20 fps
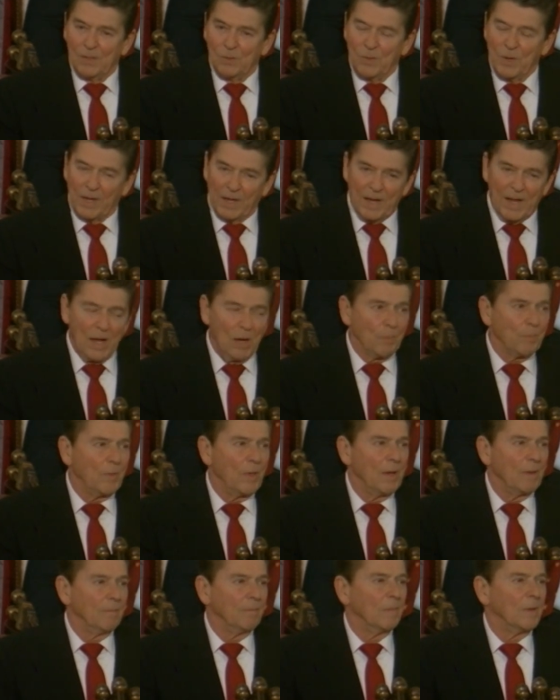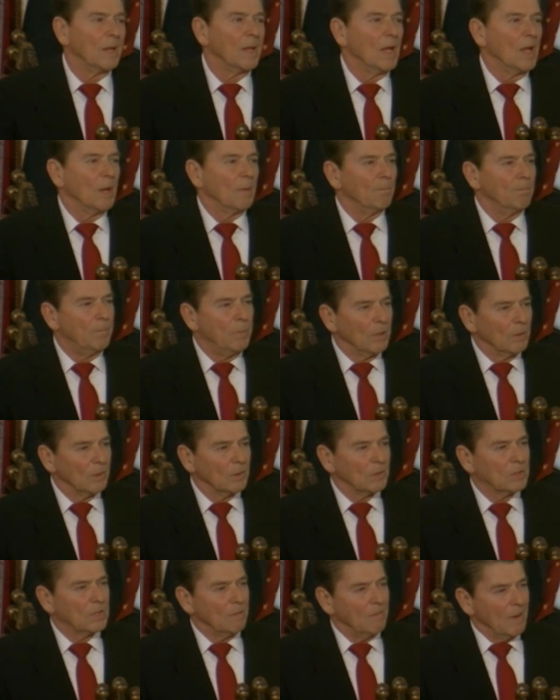We can help them
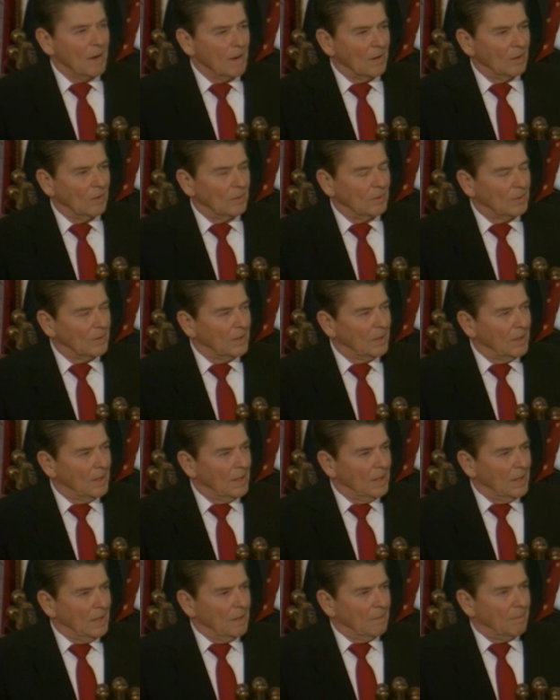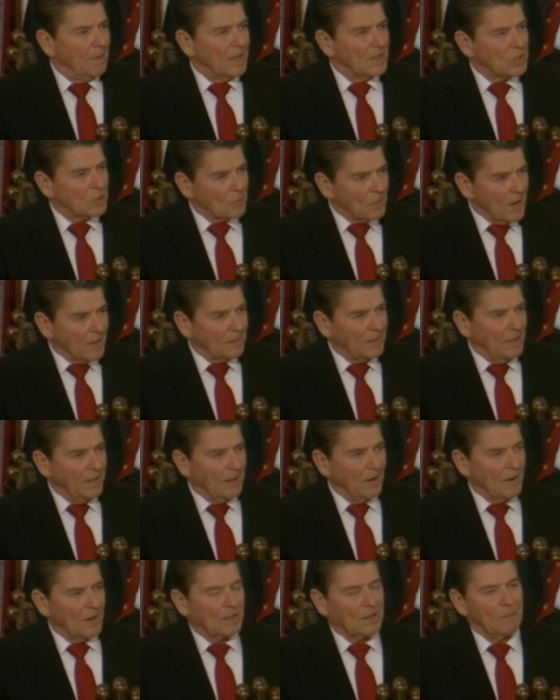build tomorrow by
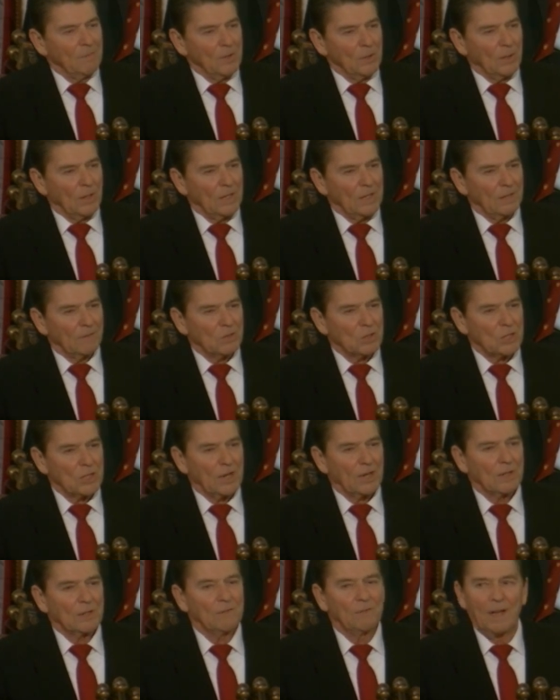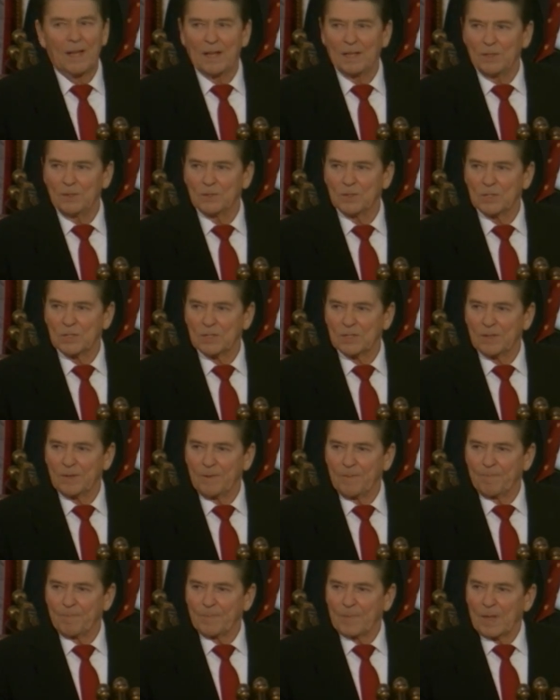strengthening our community of shared values.
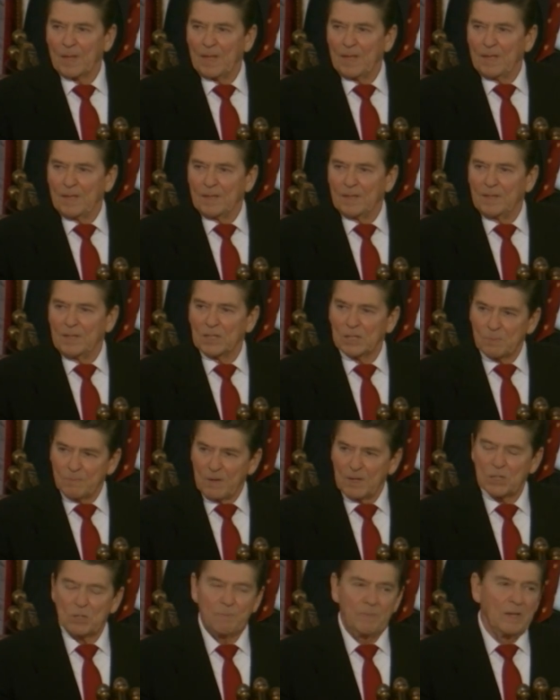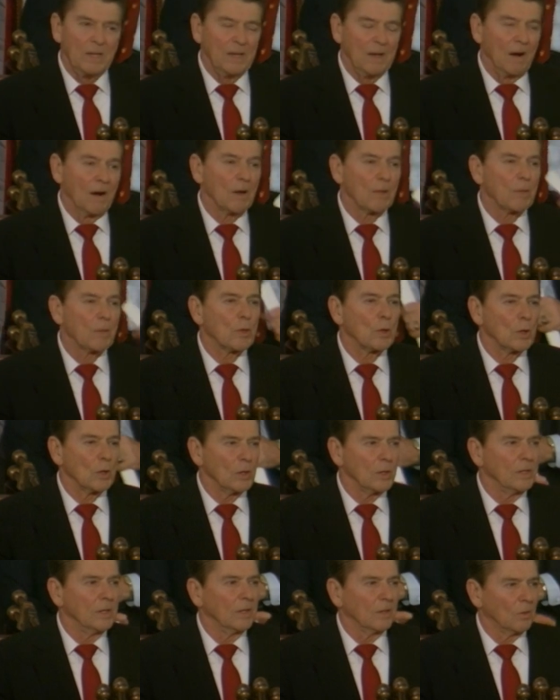This must be our
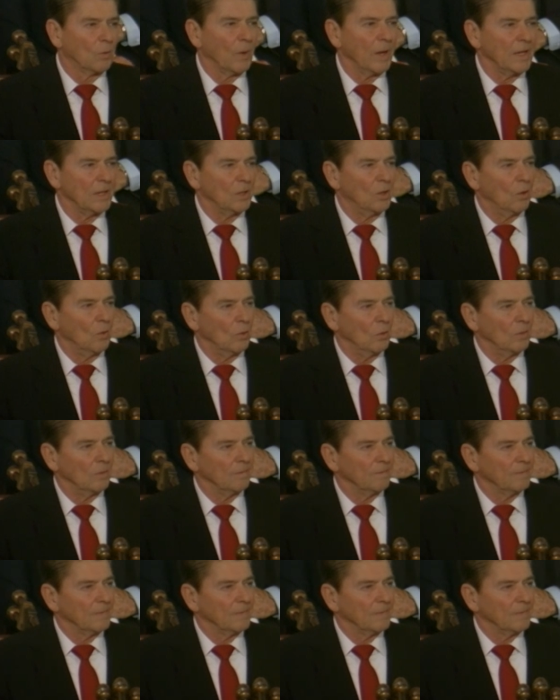third great goal.